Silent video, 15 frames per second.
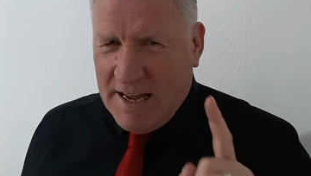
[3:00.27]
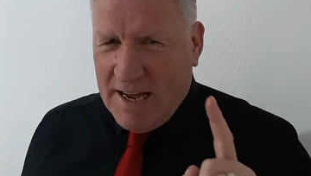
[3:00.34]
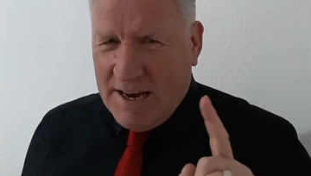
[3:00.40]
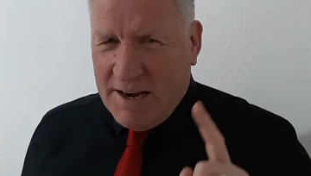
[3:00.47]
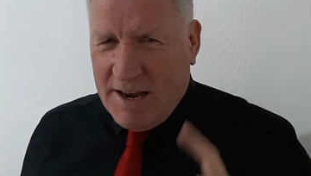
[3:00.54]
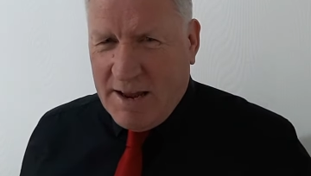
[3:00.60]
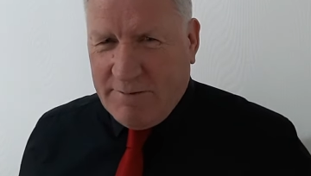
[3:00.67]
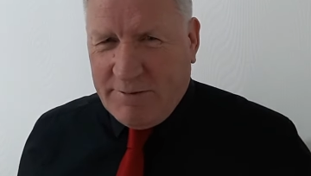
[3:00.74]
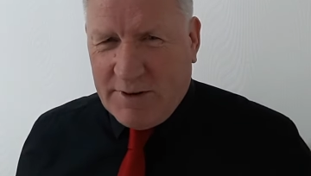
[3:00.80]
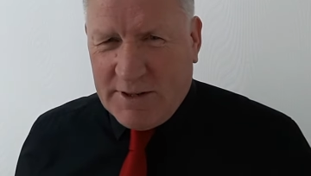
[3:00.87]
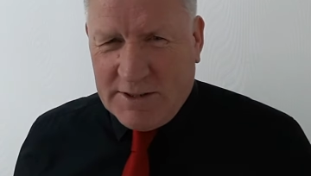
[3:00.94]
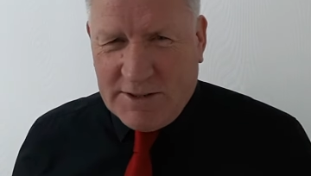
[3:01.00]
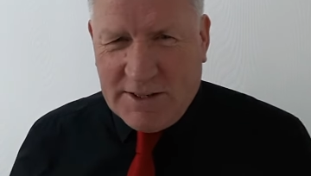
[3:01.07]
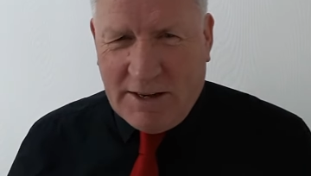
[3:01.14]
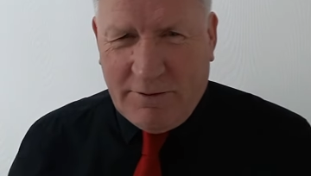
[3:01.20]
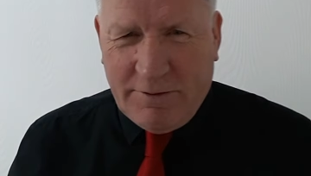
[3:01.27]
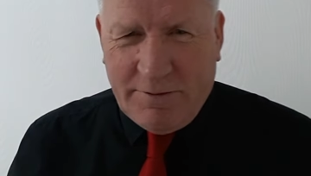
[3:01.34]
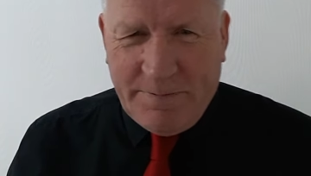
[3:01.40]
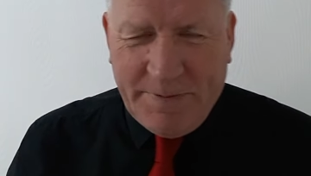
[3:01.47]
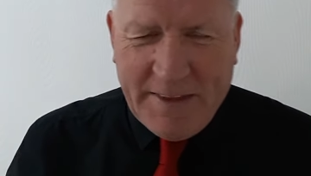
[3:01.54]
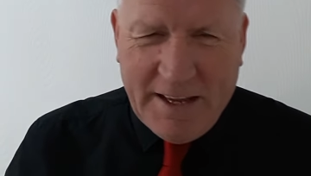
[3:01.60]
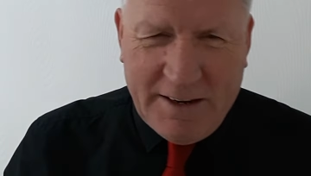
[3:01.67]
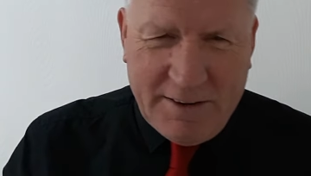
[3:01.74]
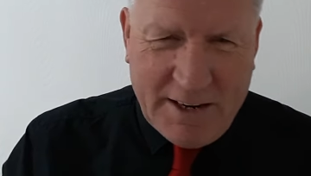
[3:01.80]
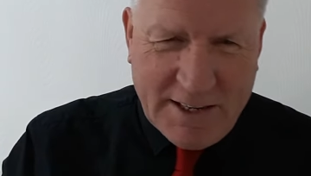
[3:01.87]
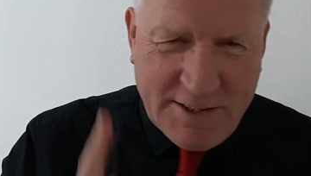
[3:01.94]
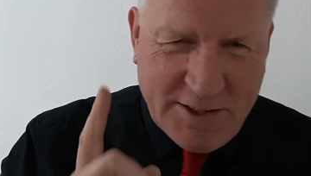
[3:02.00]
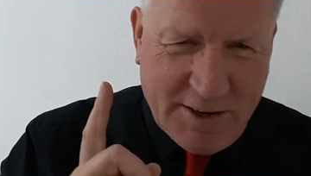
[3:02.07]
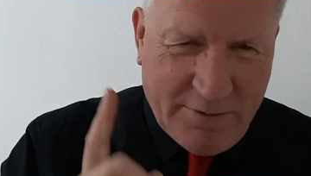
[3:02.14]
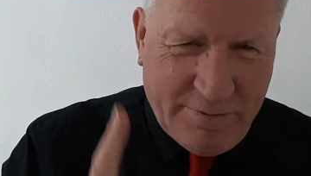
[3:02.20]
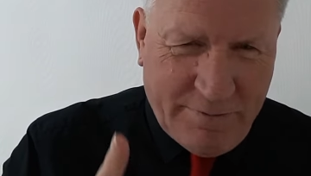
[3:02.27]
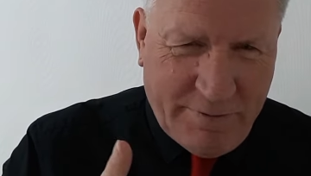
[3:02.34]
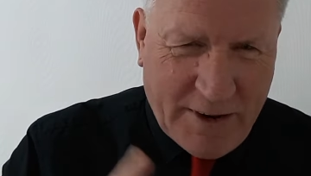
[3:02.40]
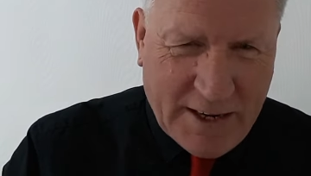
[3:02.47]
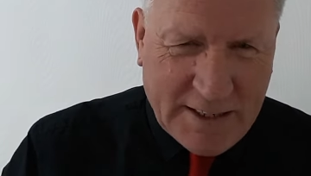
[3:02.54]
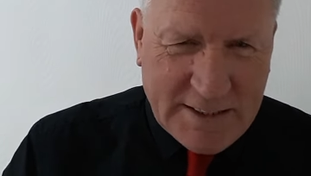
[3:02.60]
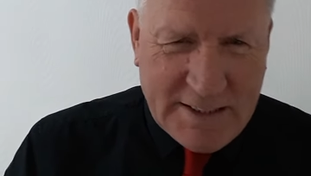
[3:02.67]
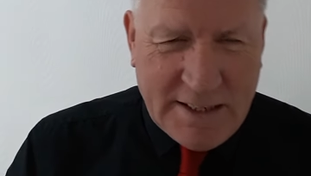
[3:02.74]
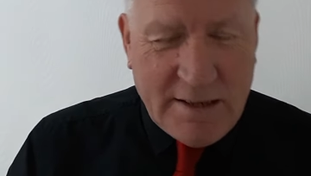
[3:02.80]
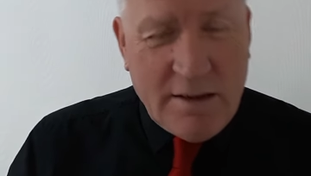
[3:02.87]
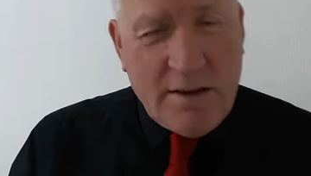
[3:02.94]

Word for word: a name for herself and that's a fact